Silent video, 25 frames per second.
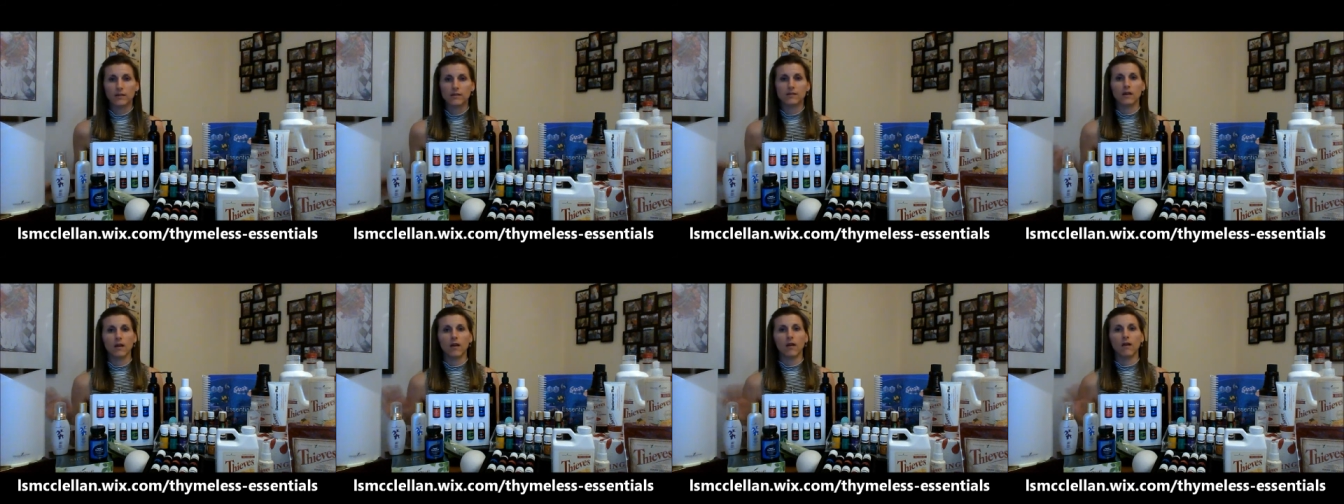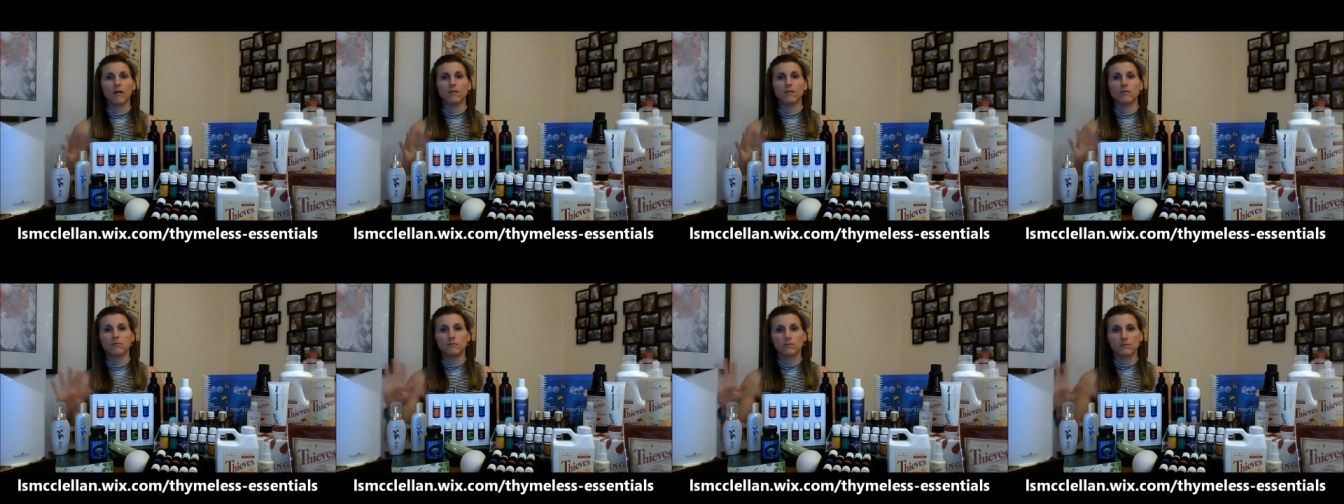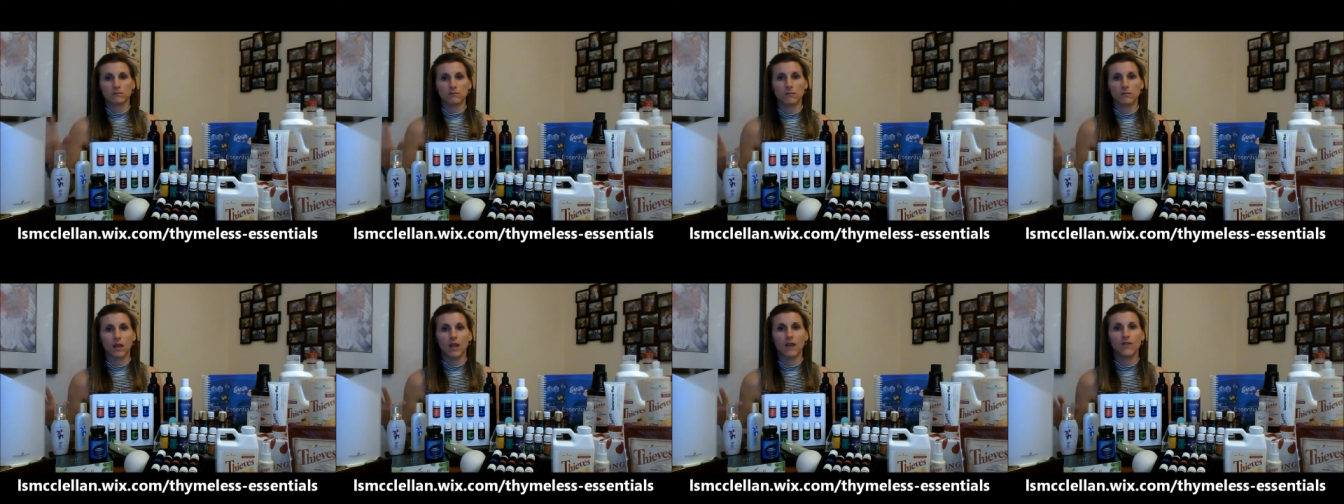So
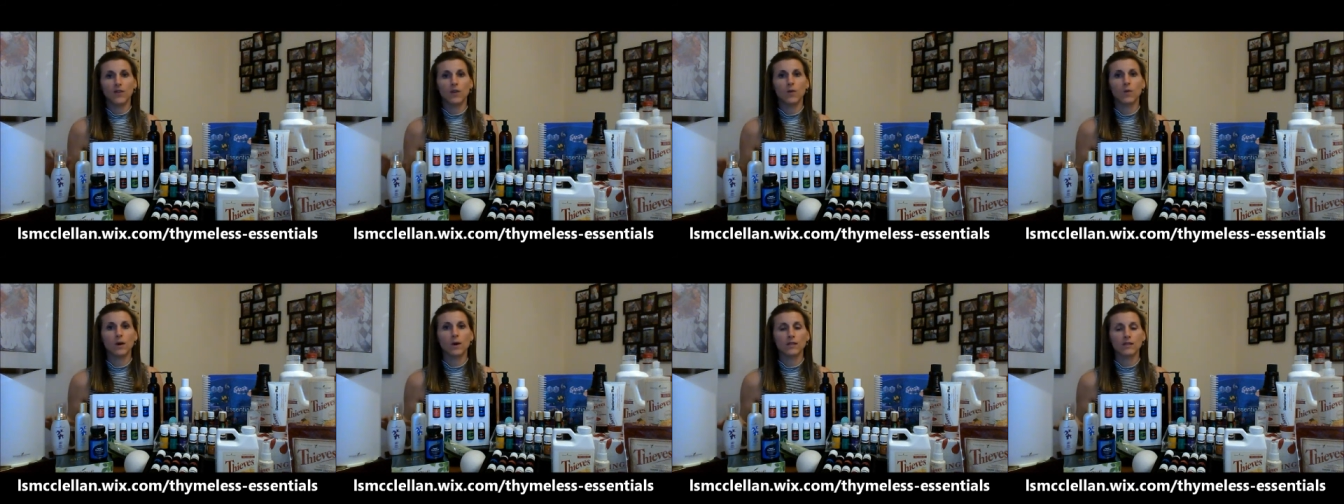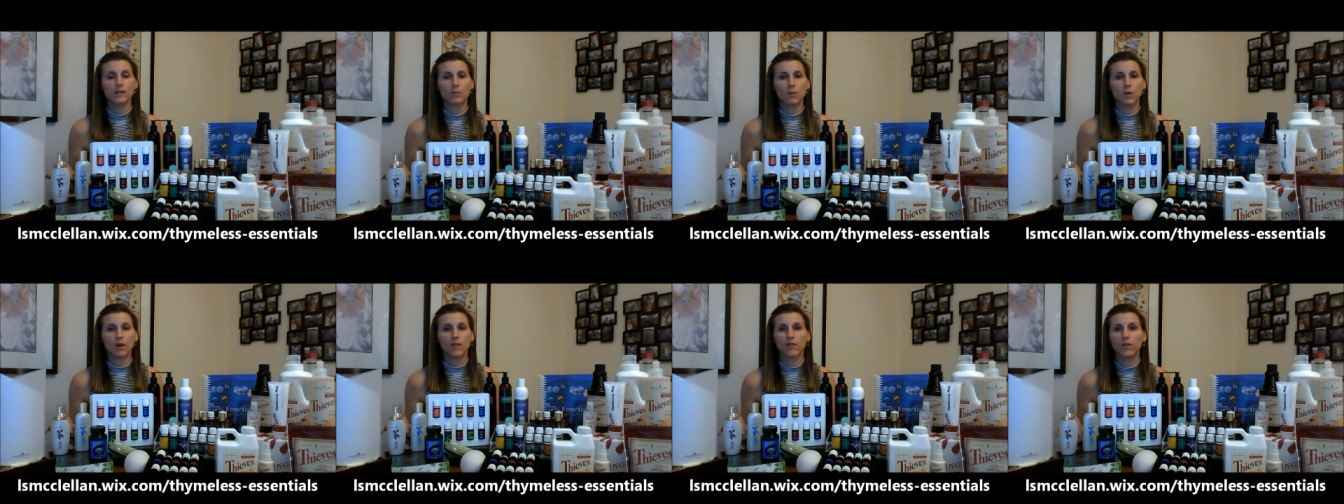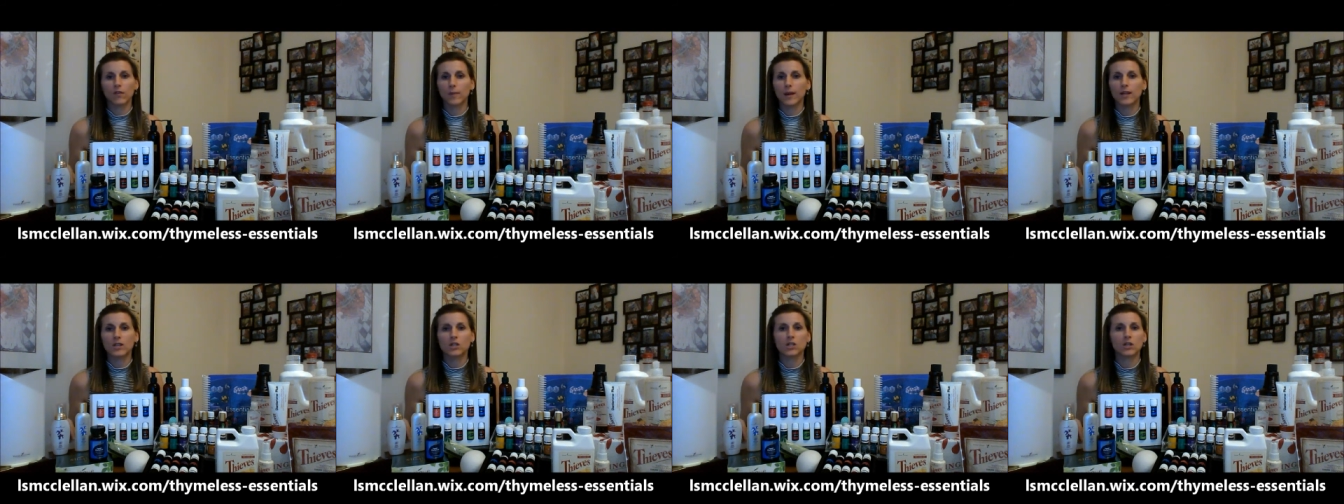if you want some more
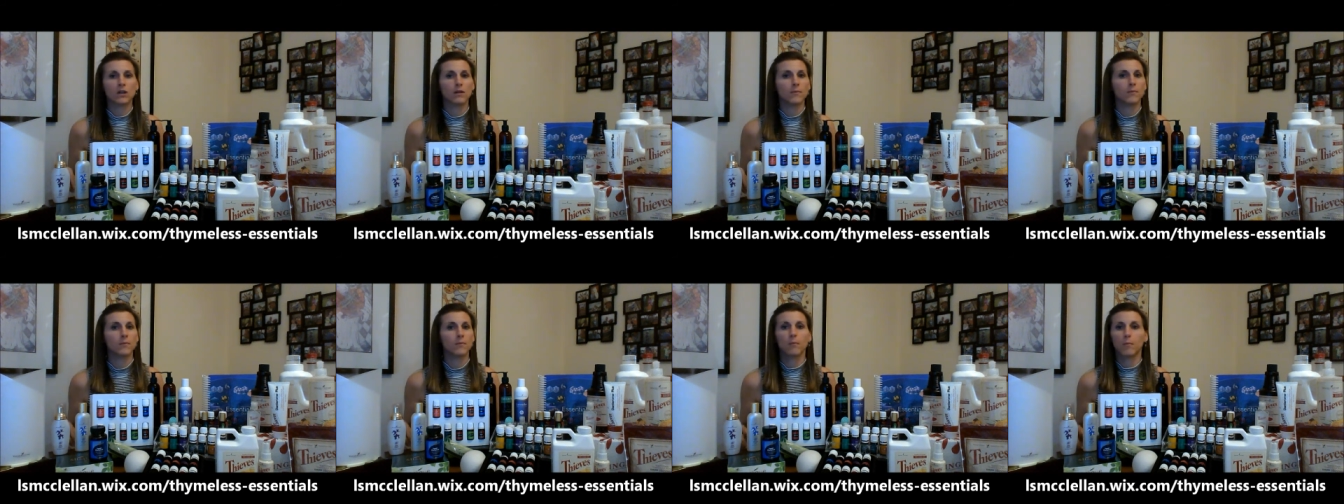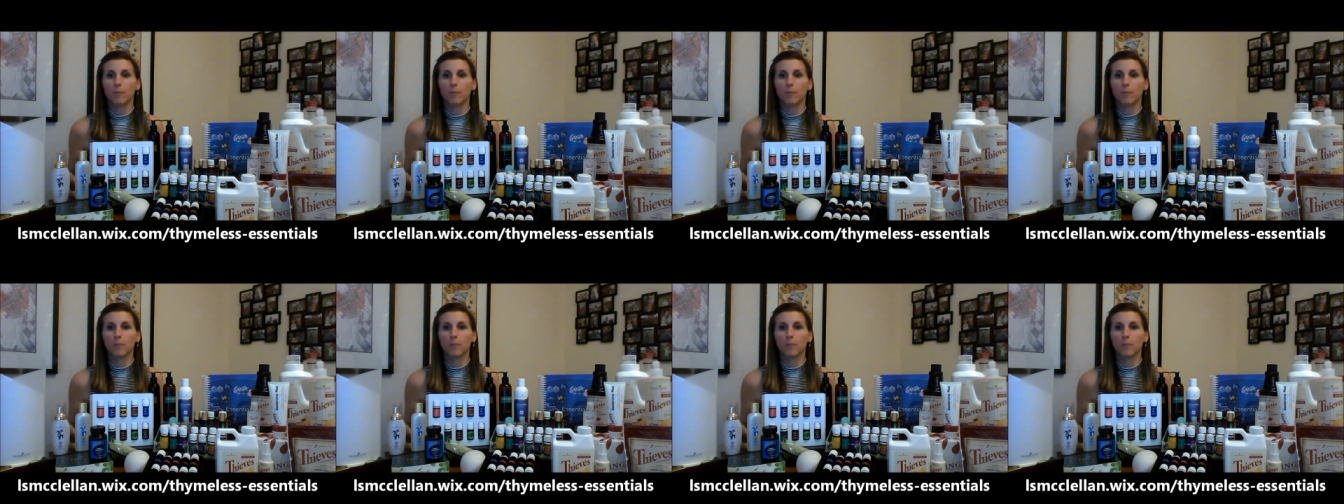information,